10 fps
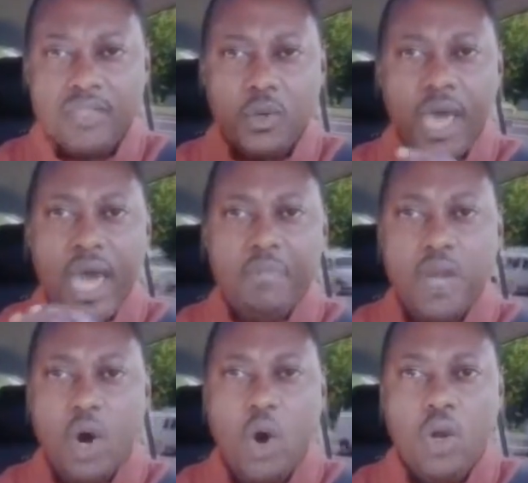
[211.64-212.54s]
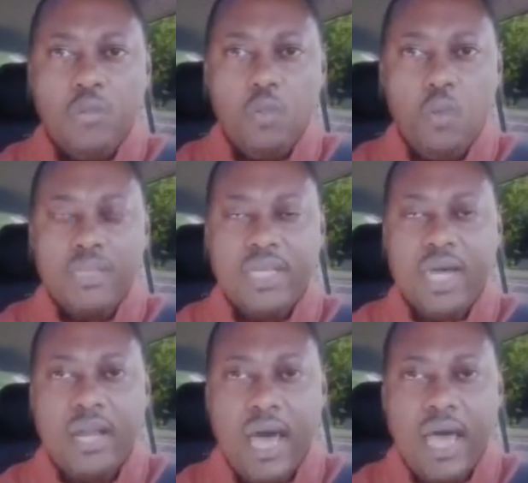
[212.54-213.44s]
But then a guy
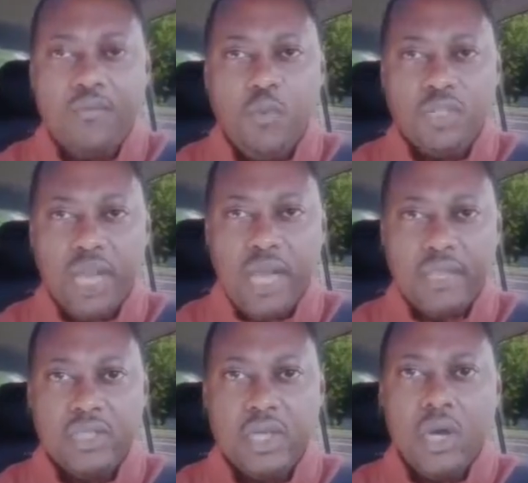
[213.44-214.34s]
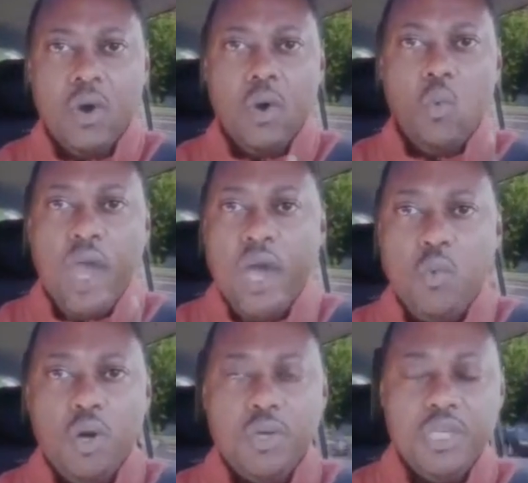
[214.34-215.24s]
came out, I don't know if you saw the video,
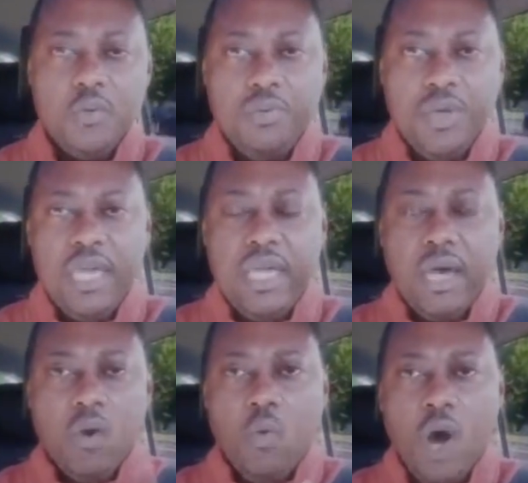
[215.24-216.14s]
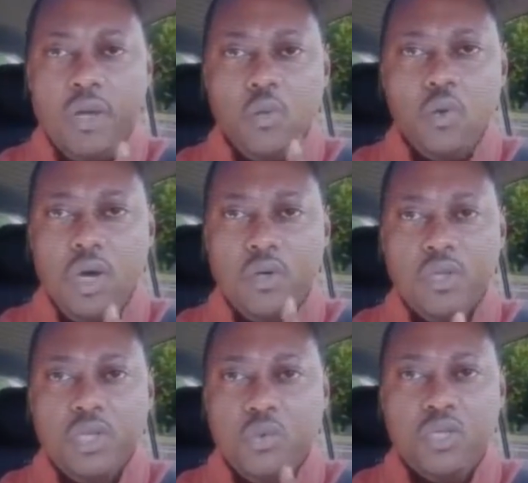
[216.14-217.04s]
short 7-8 minute video, an
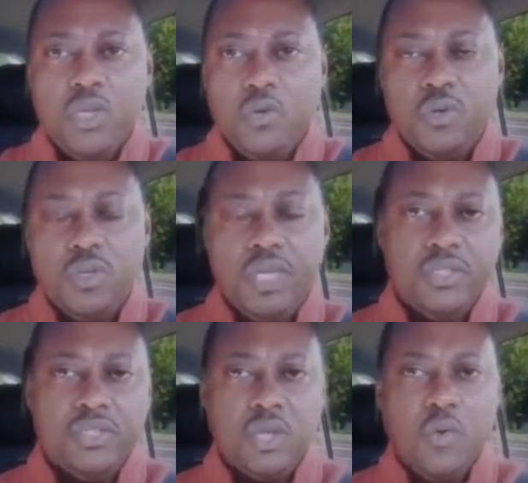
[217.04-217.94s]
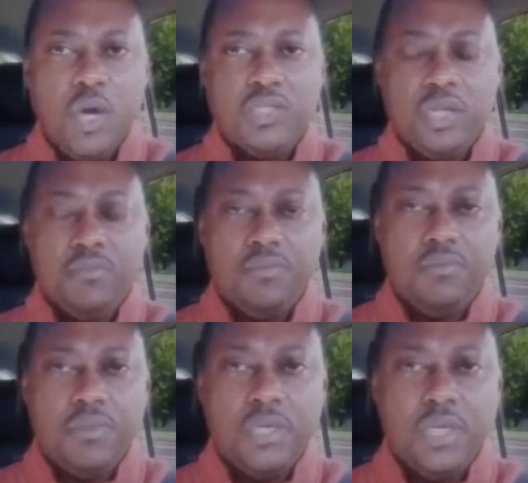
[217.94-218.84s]
elder who knew Abba
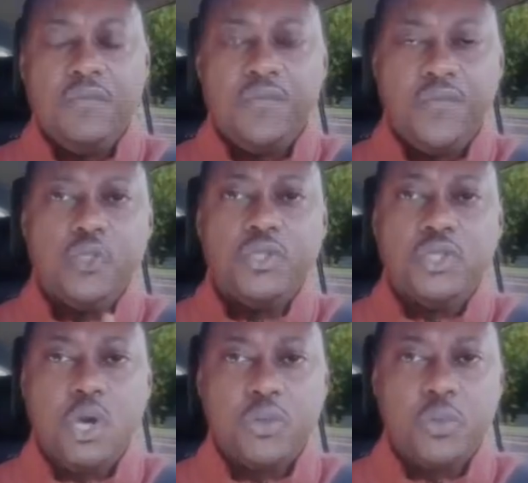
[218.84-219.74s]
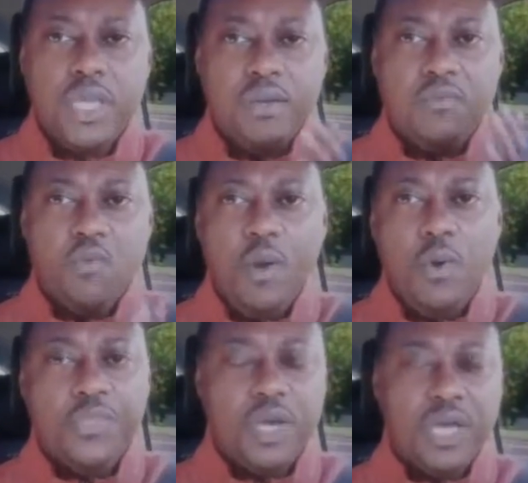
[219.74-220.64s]
Bivens came out and
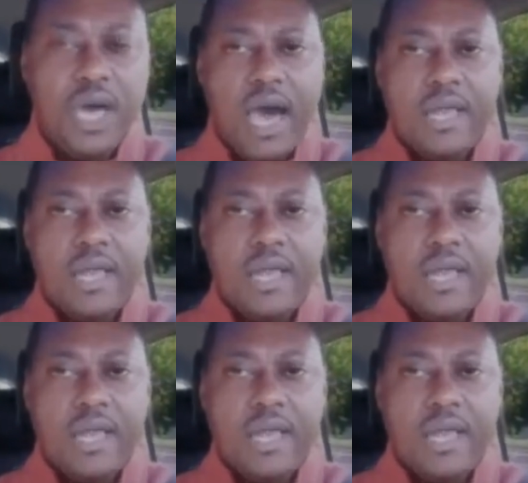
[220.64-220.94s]
refuted